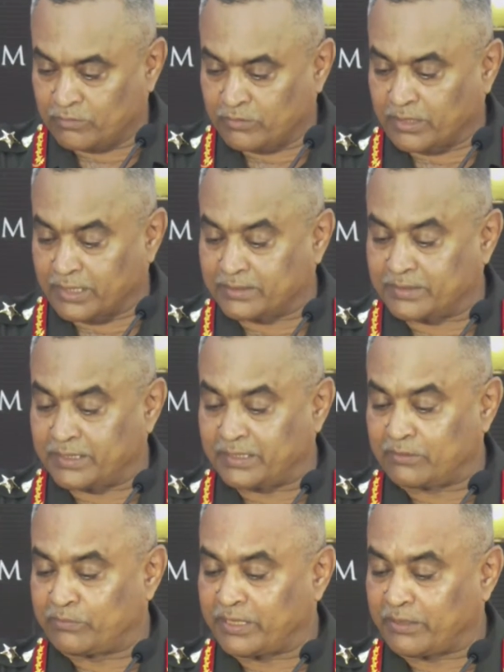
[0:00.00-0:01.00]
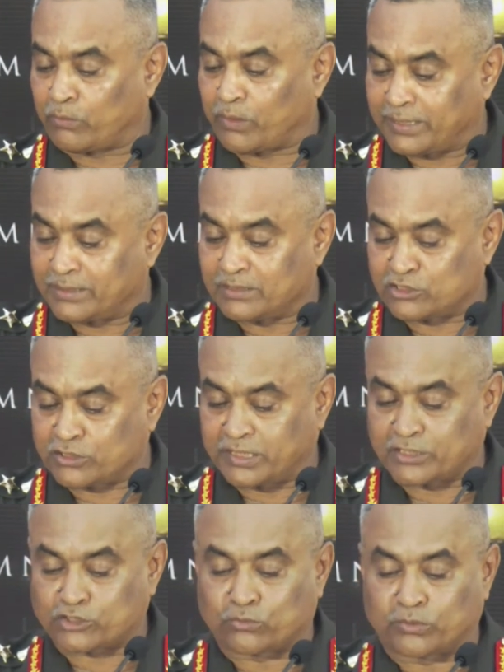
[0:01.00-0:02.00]
I think we have vital
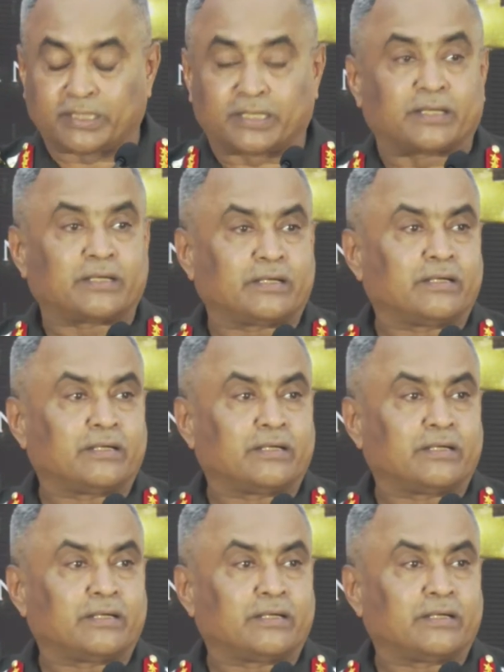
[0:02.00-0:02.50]
stakes today